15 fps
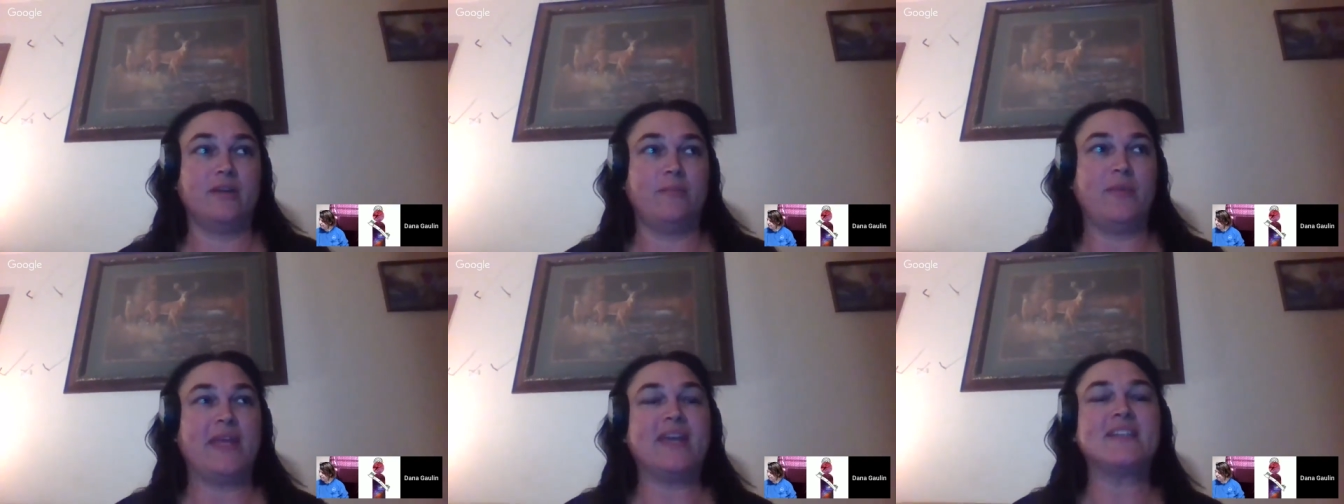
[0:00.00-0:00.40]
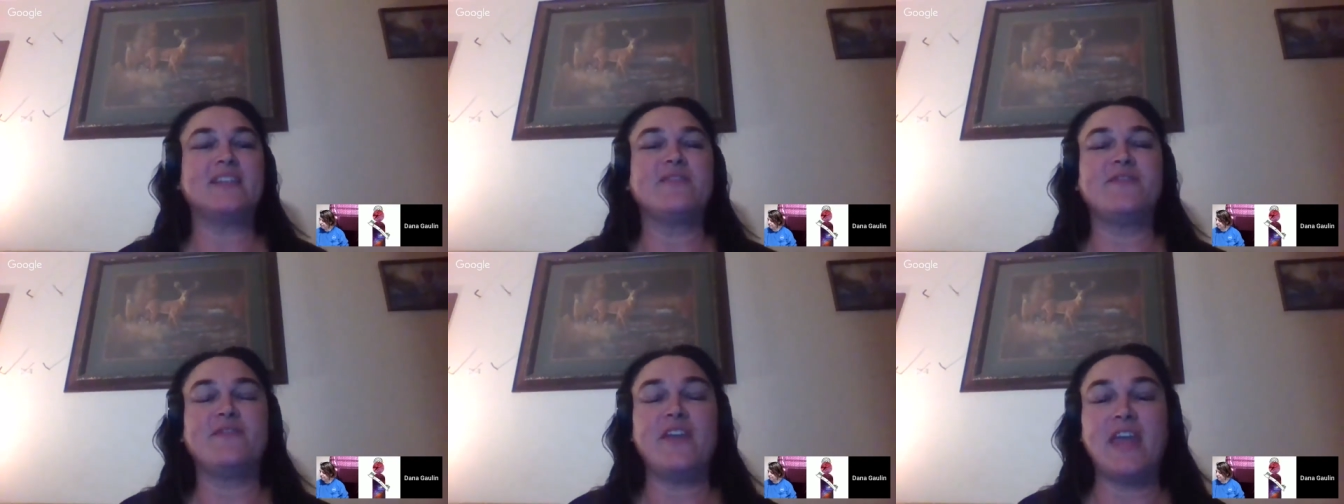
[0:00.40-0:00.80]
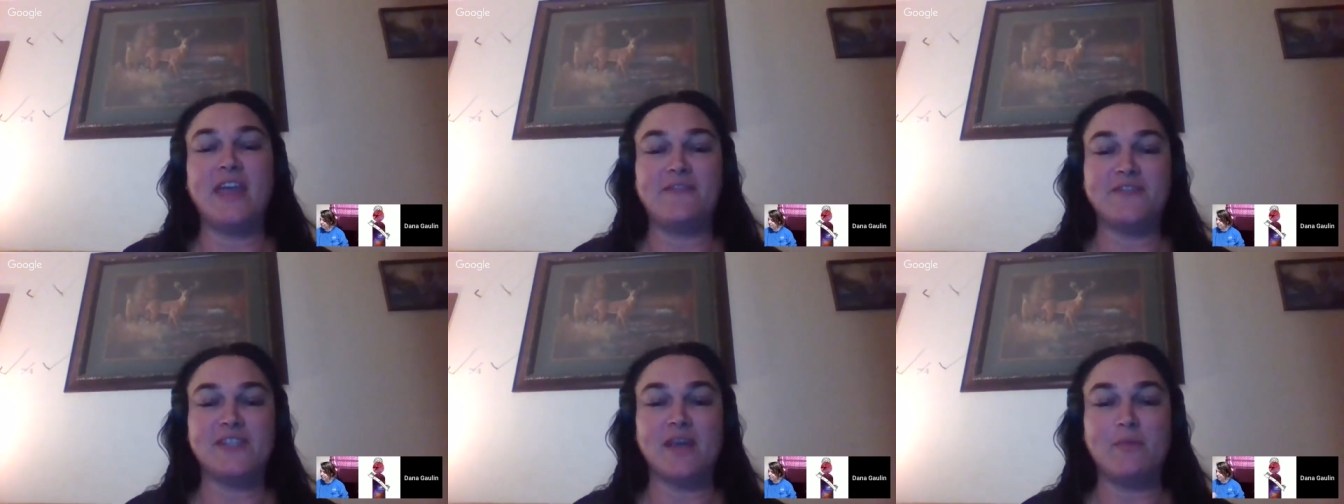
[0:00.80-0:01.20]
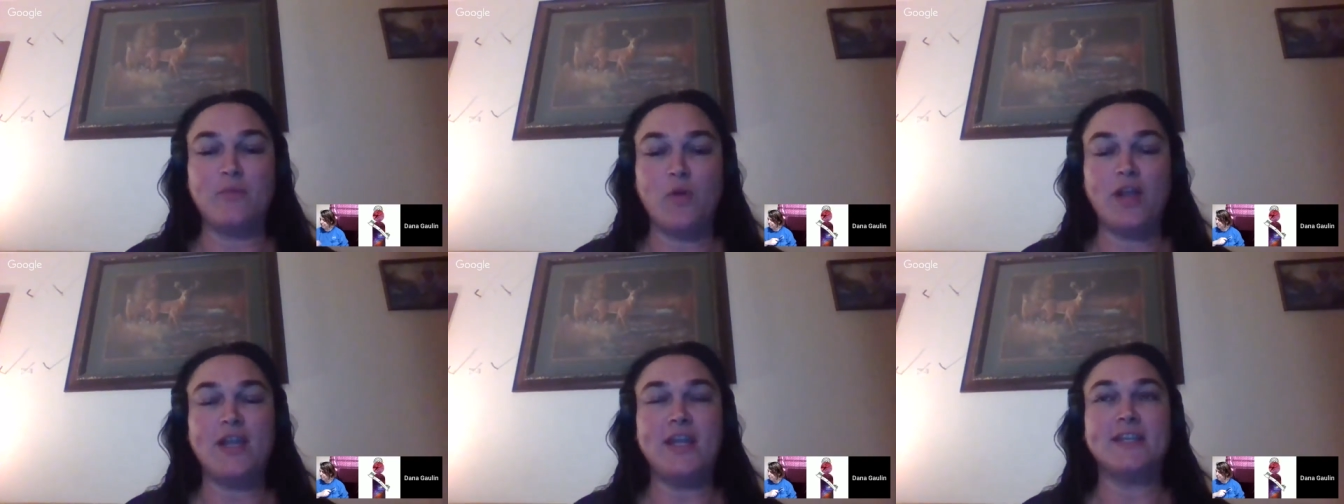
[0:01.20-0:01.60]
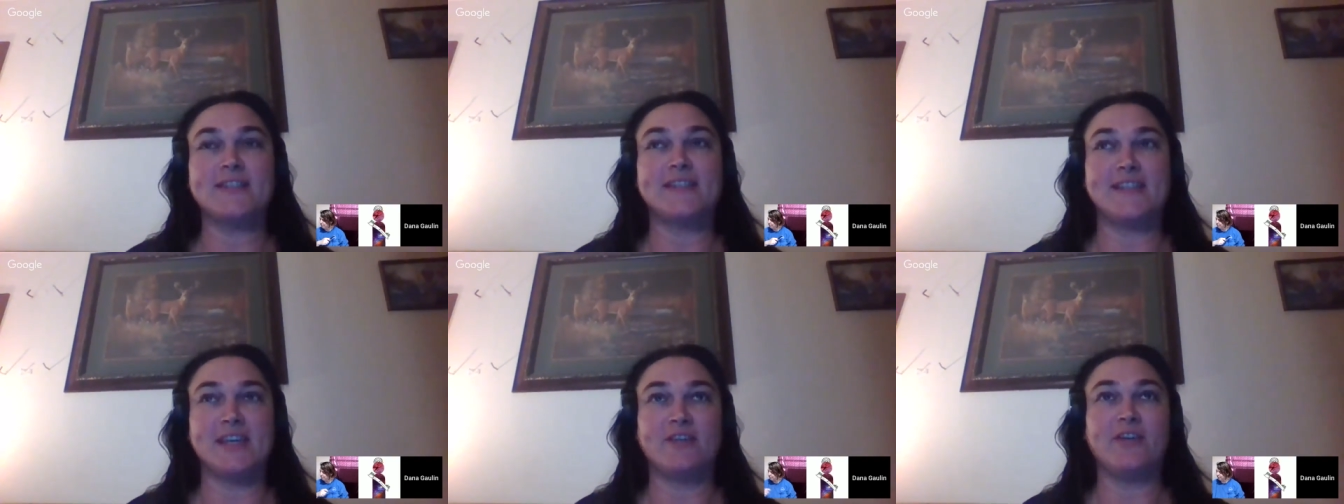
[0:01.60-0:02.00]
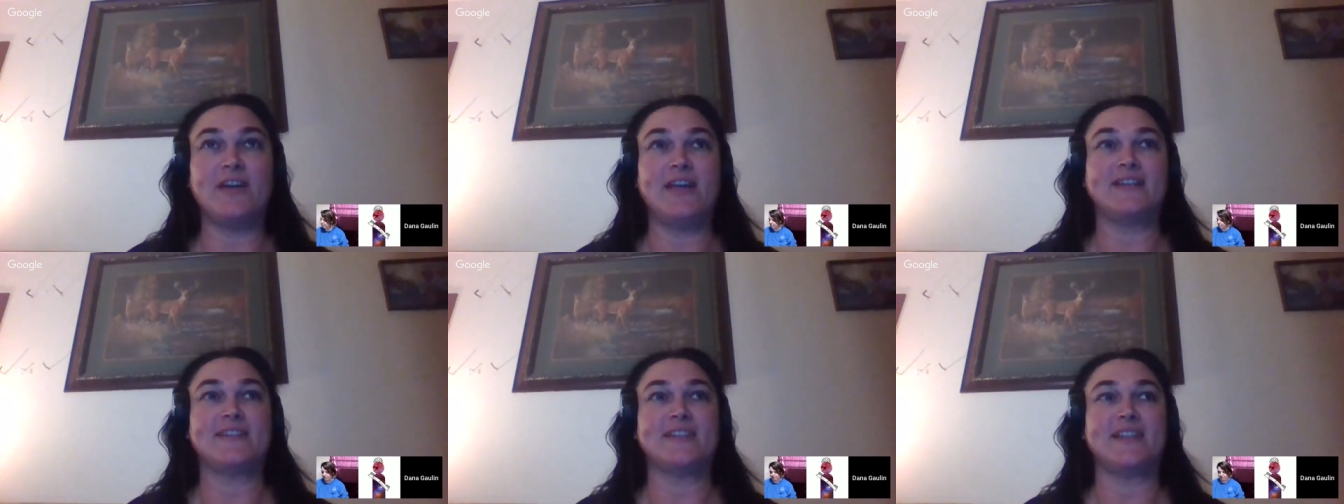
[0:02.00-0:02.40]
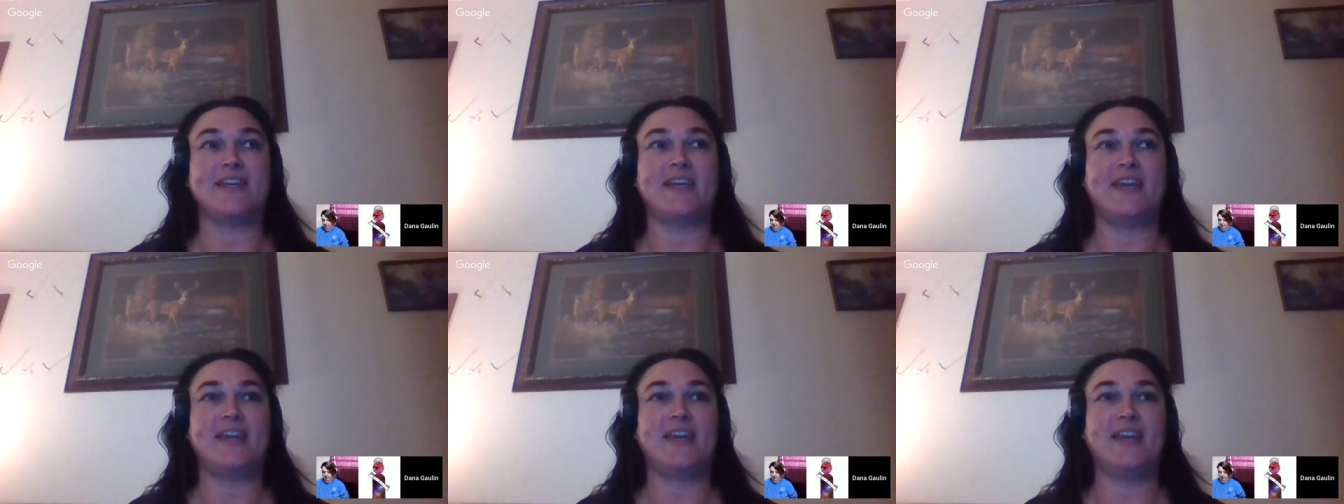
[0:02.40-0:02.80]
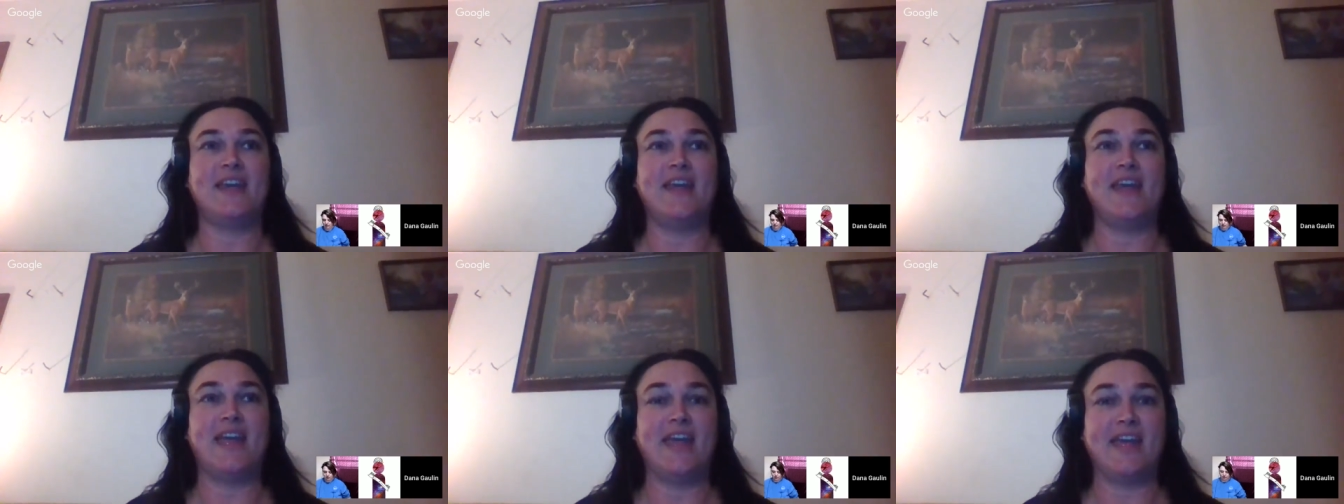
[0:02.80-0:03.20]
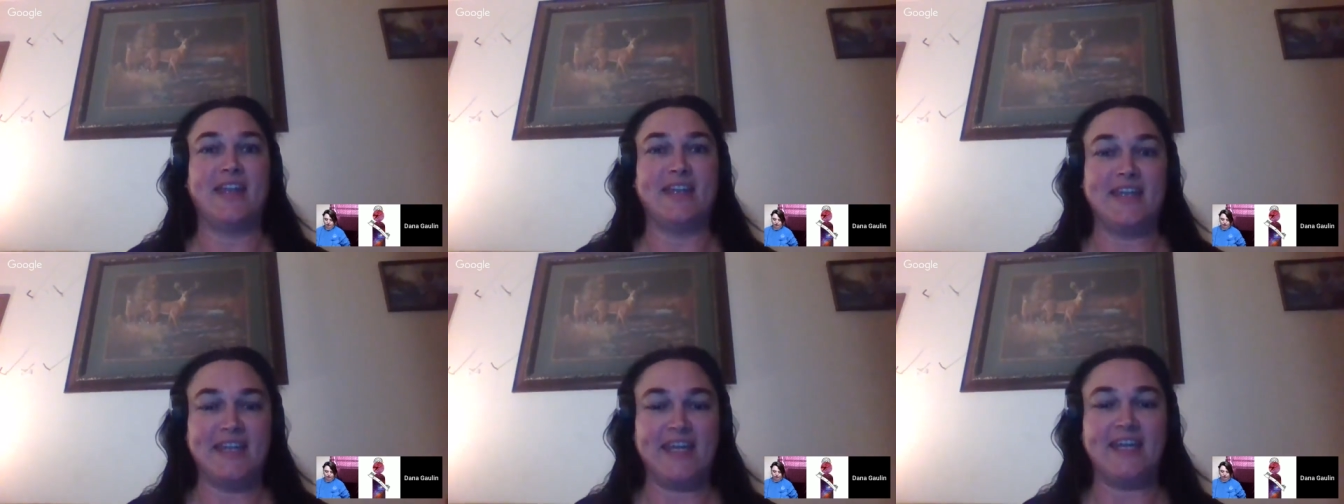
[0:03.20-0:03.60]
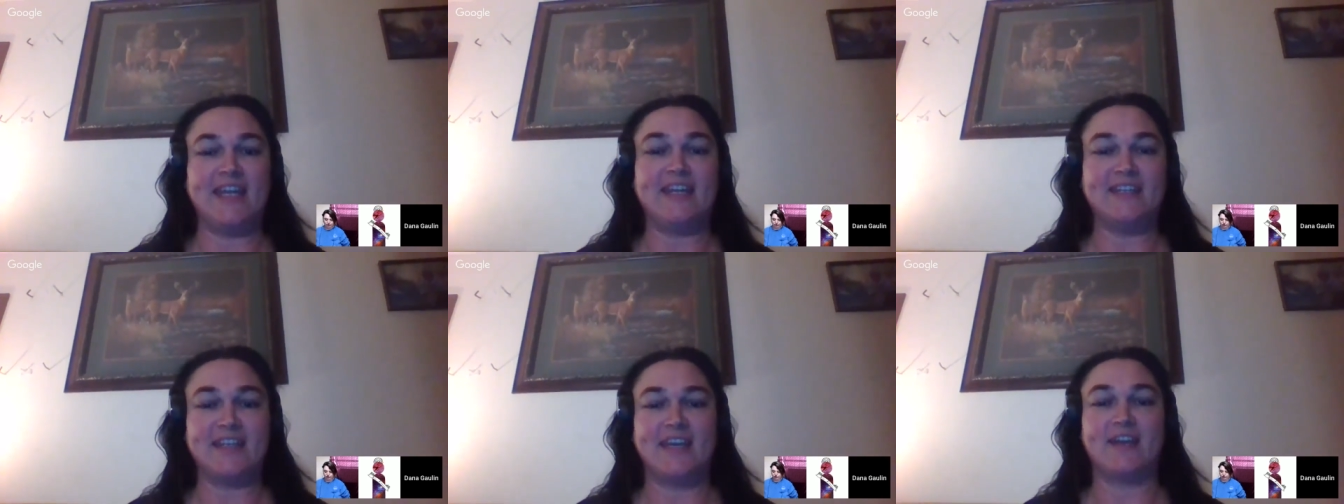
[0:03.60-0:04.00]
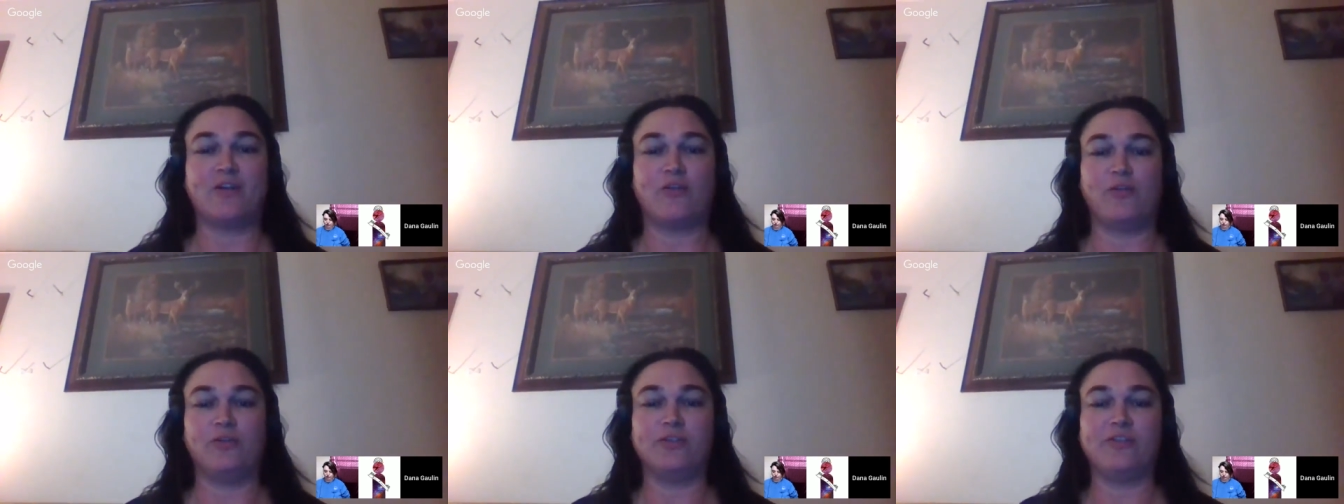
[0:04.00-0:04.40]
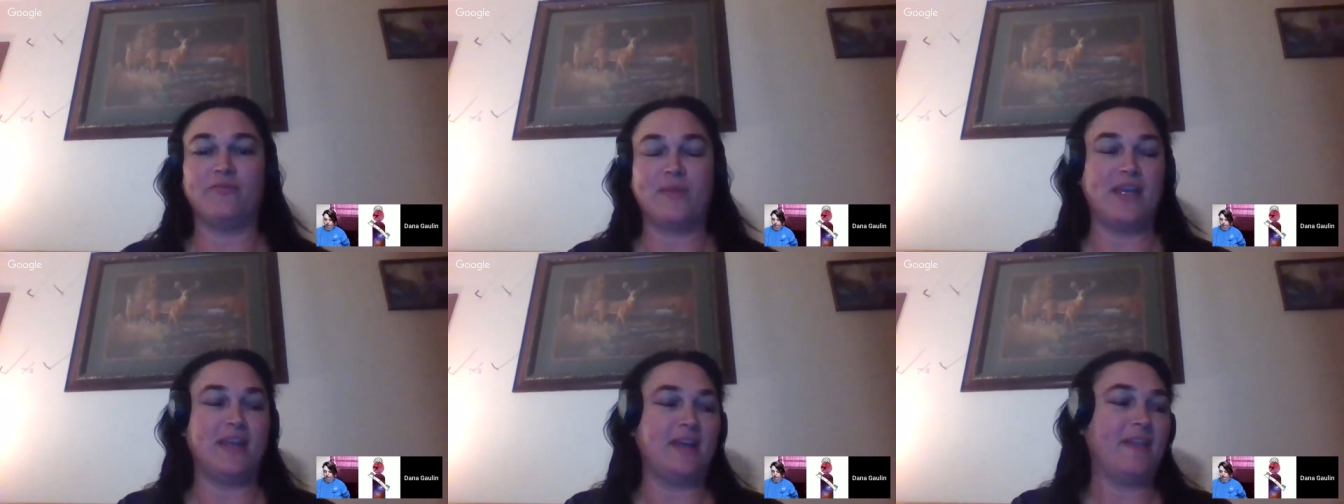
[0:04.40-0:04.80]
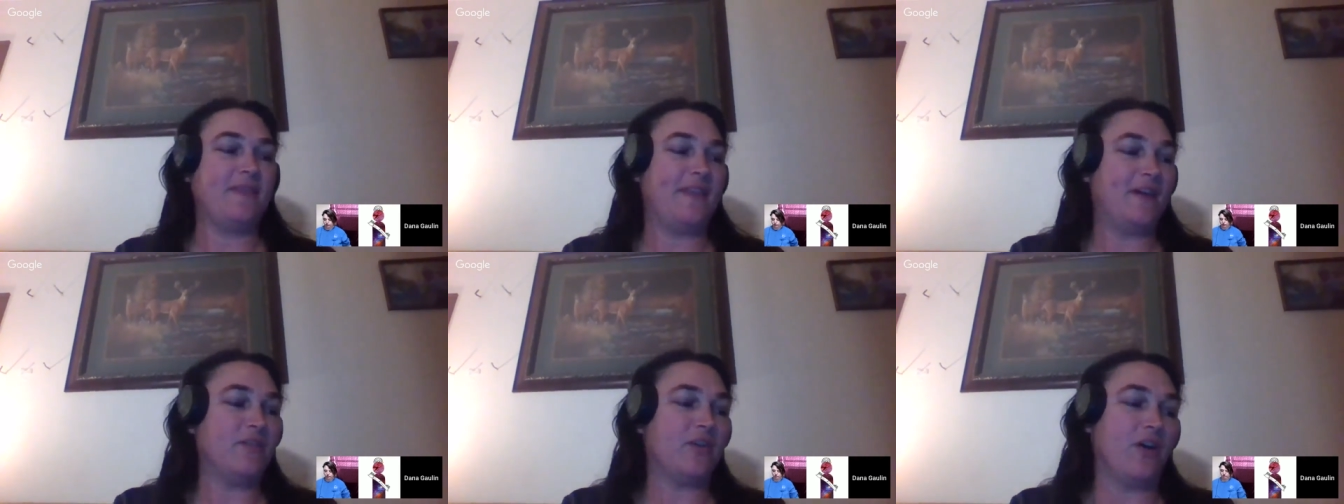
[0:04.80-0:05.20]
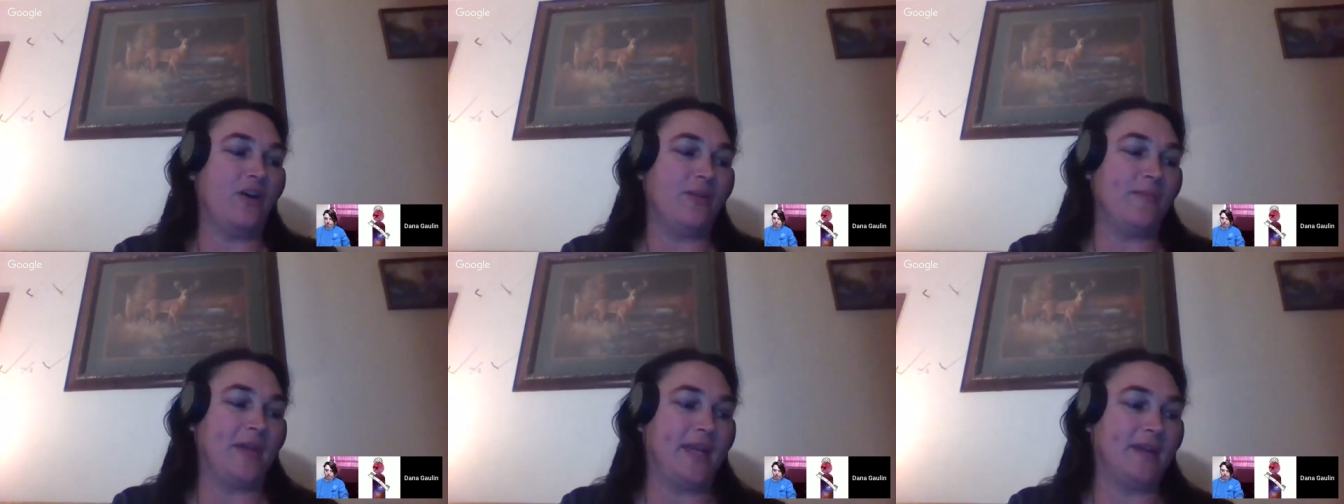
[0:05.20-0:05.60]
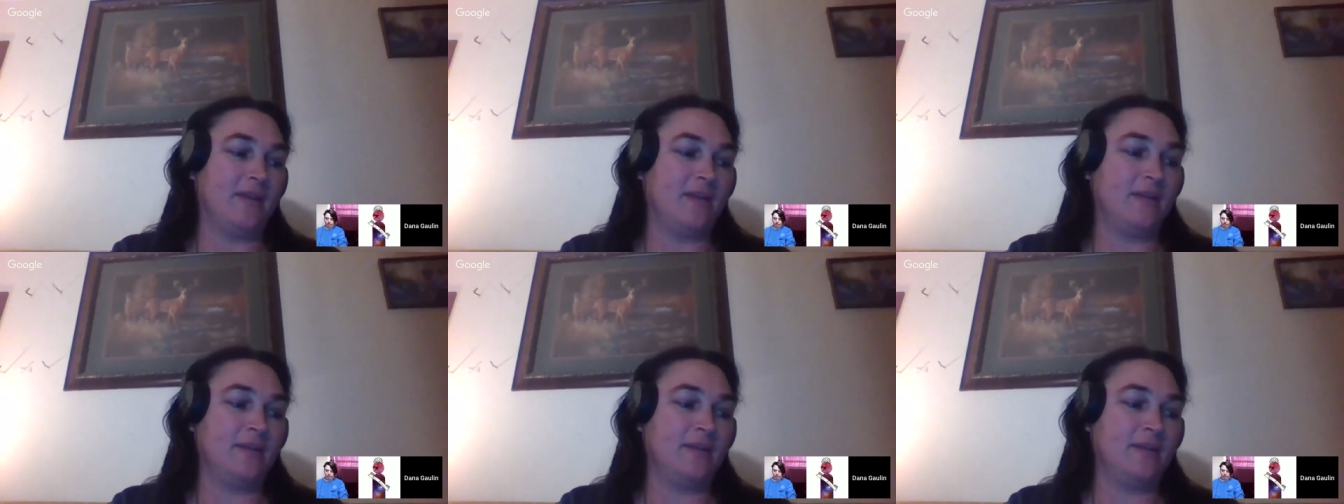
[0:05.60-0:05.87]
Because if someone is seriously needing to get a hold of me, they'll call me.